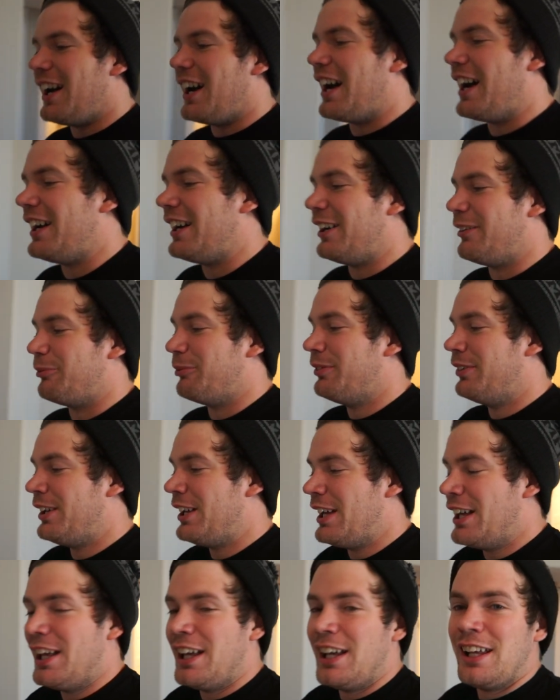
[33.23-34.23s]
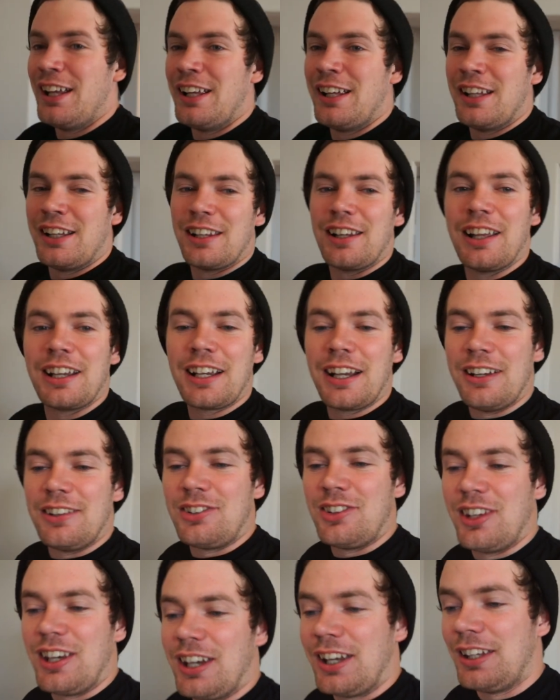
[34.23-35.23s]
um, like I
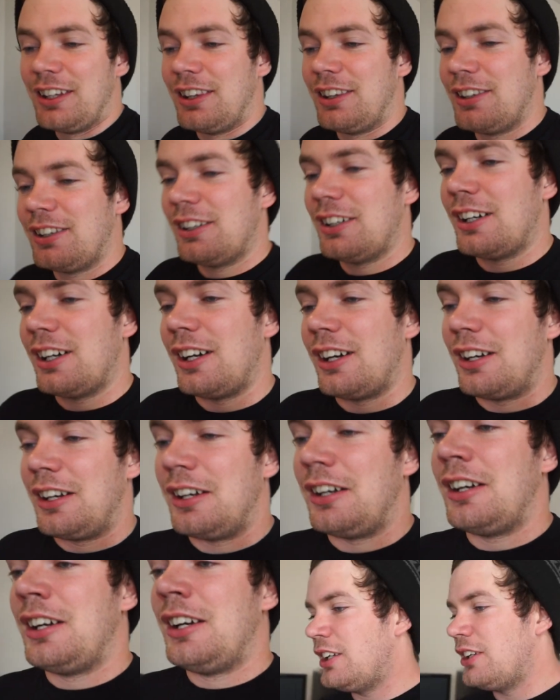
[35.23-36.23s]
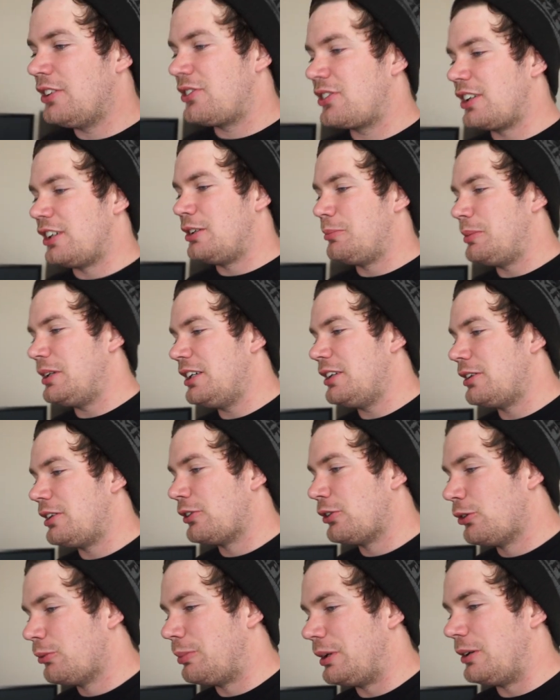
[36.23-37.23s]
said, uh, it's gonna be a
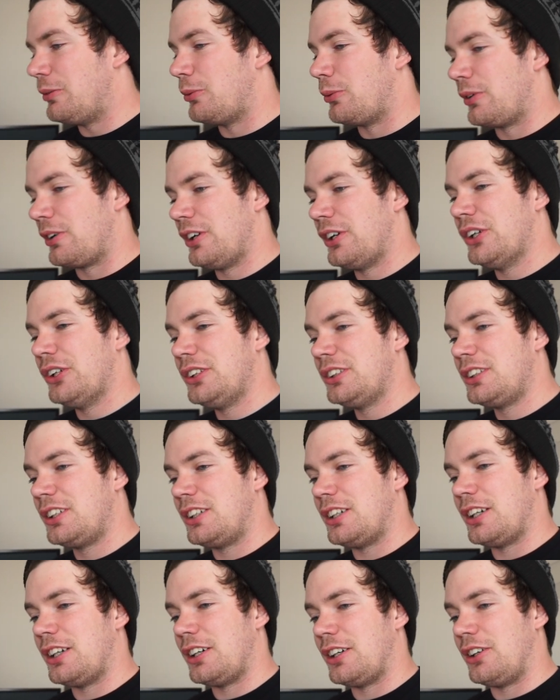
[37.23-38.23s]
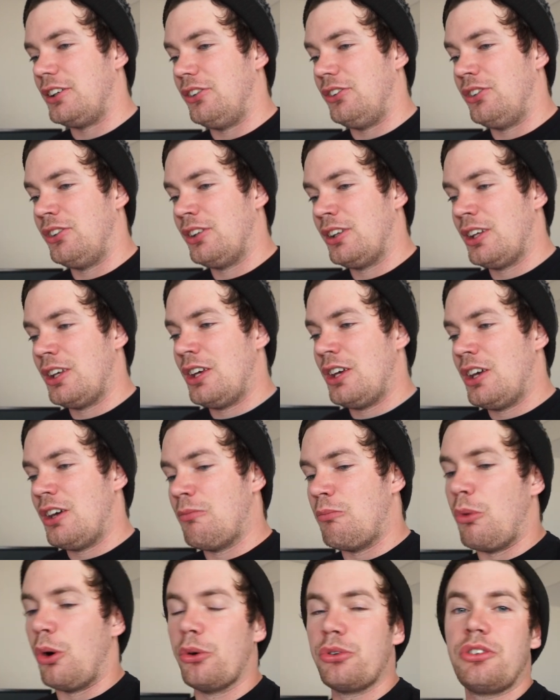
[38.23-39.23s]
little bit weird because
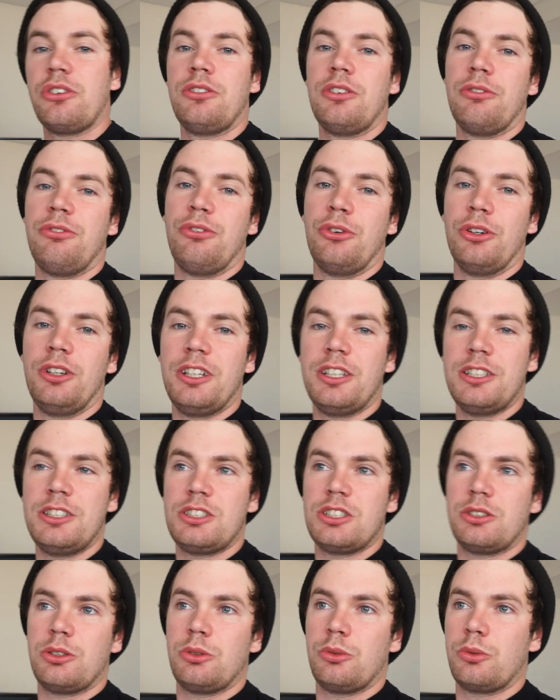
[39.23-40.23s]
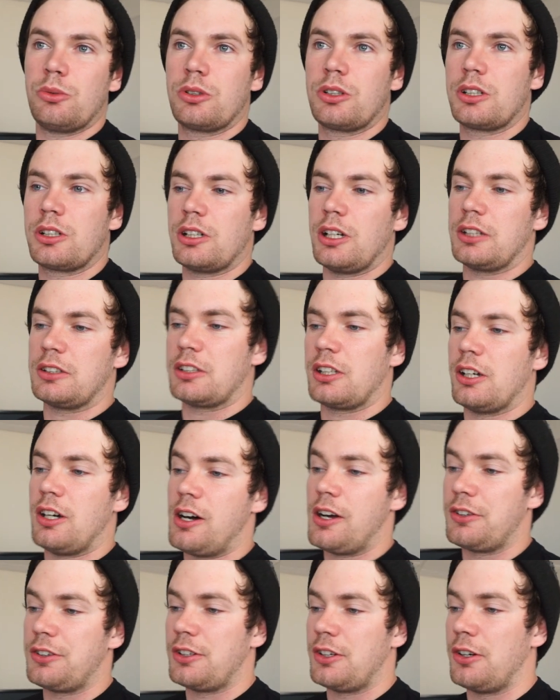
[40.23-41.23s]
most of the footage got
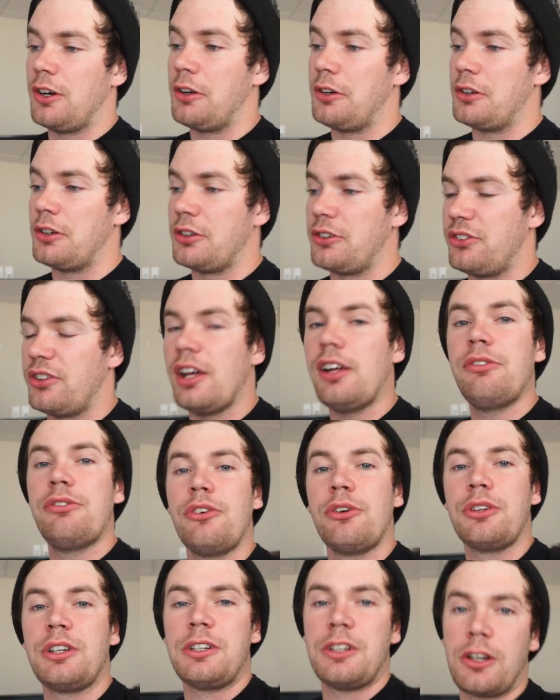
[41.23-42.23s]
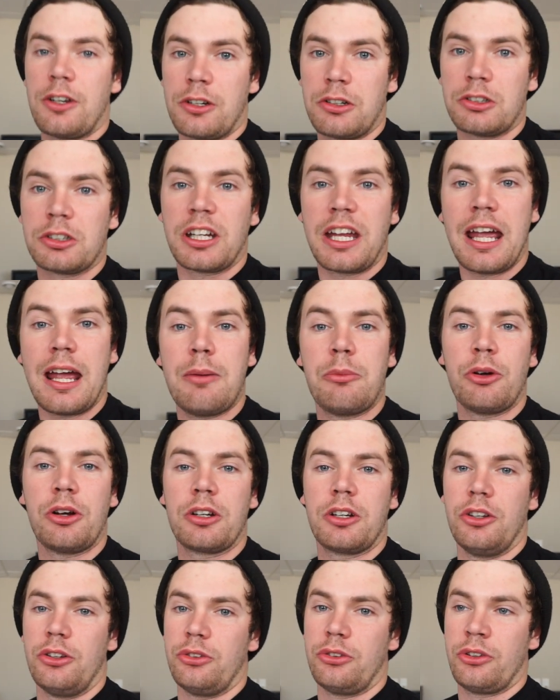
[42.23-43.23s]
caught on a cell phone and not on the camera
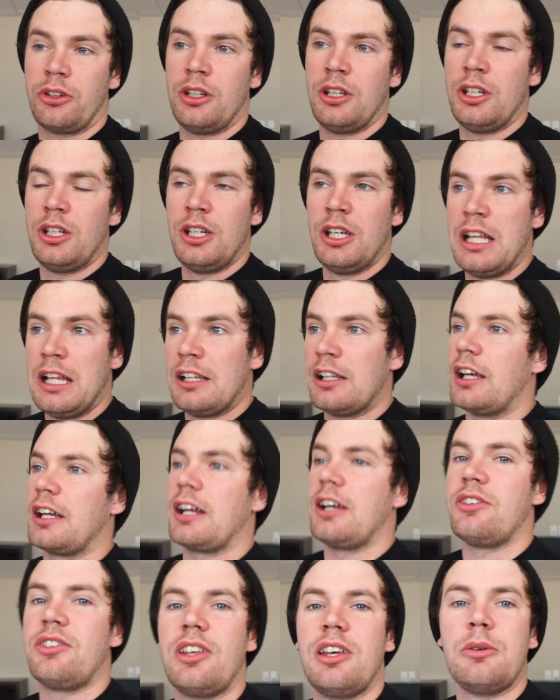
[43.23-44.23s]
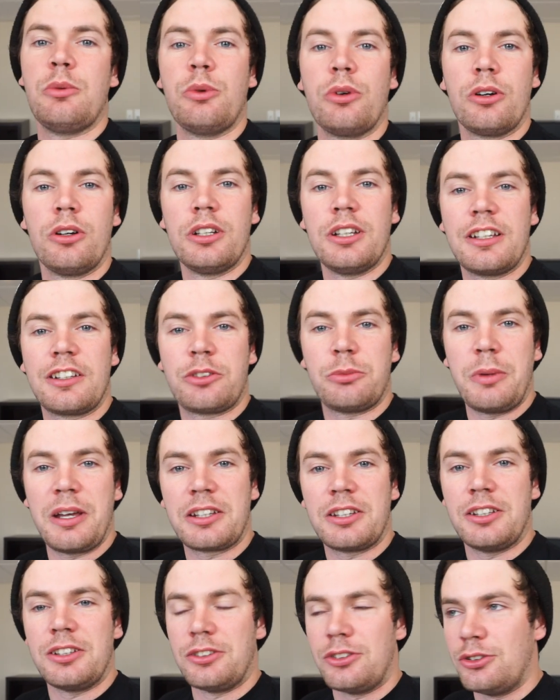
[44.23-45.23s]
because, like I said, we weren't
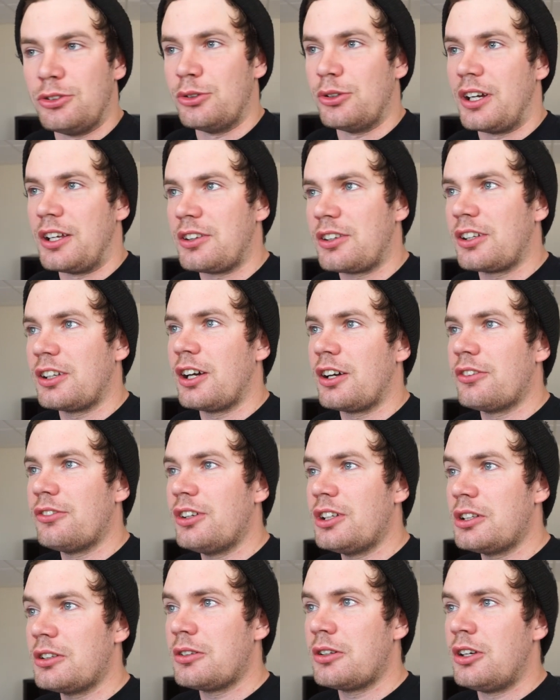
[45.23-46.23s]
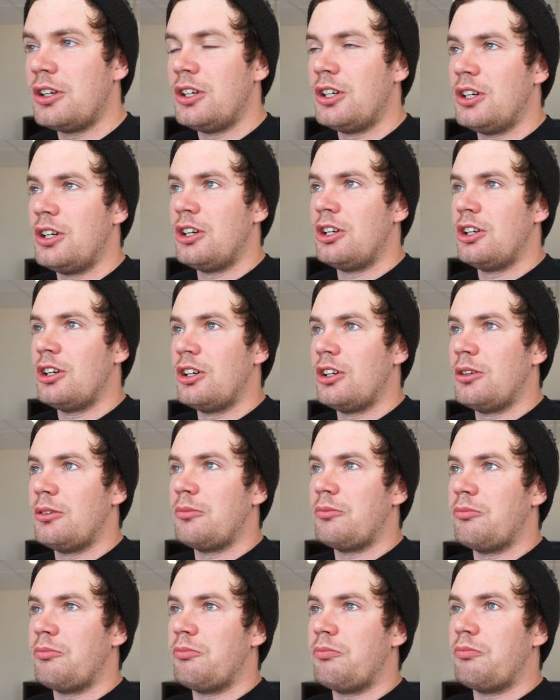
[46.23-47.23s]
expecting to do anything out of it.
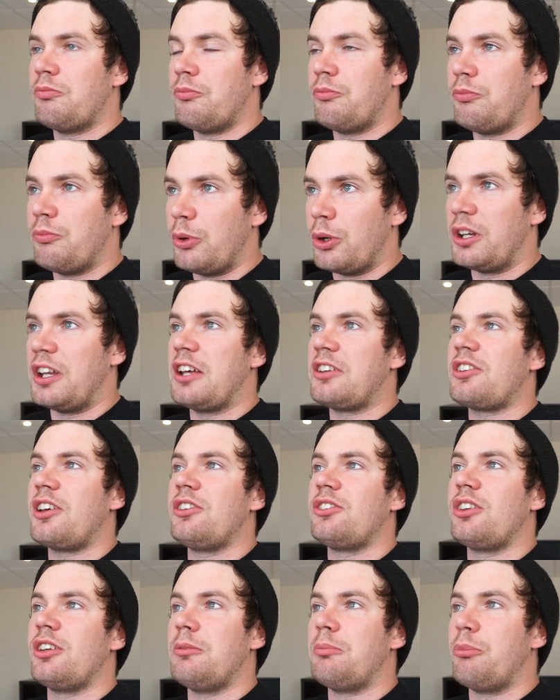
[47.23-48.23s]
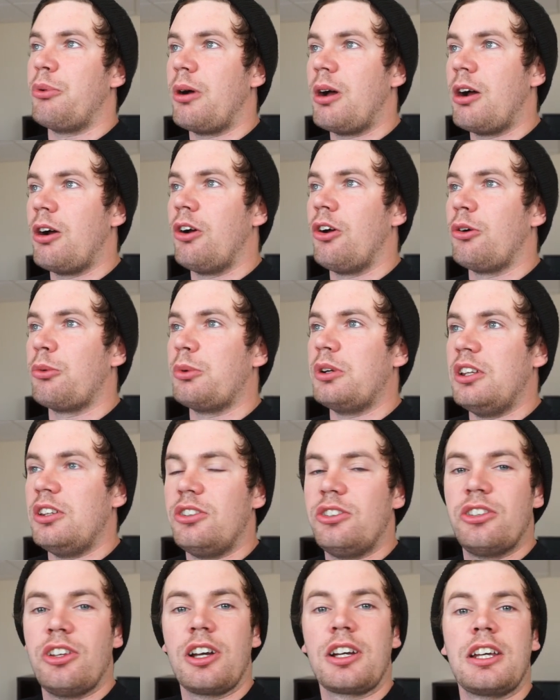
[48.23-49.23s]
But as I said prior, we
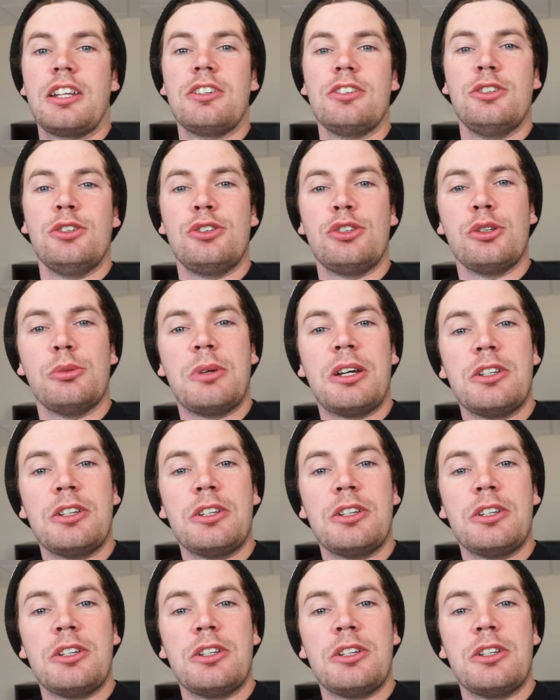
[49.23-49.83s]
suck at YouTube